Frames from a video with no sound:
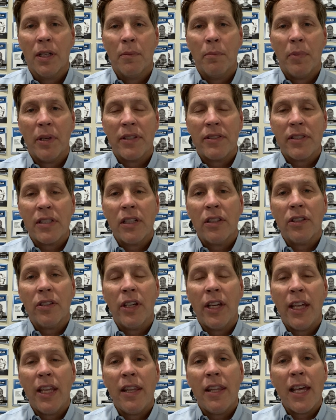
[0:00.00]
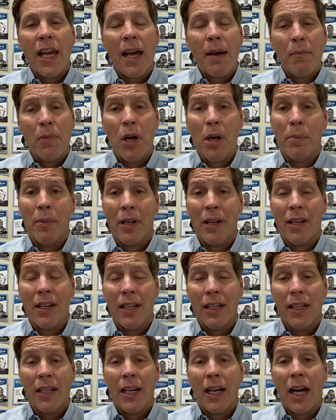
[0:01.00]
But still, in that moment,
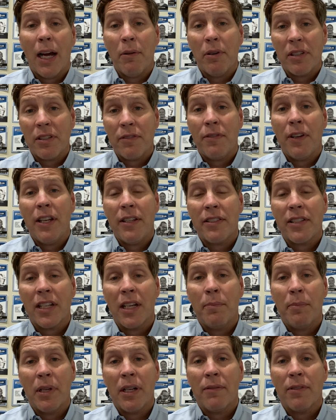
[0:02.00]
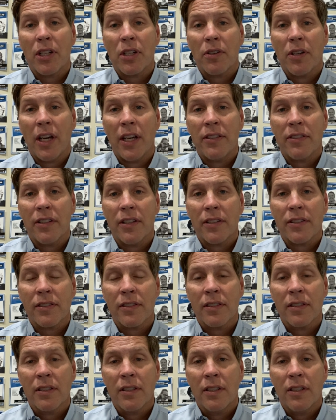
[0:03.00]
I was facing a bit of a crisis.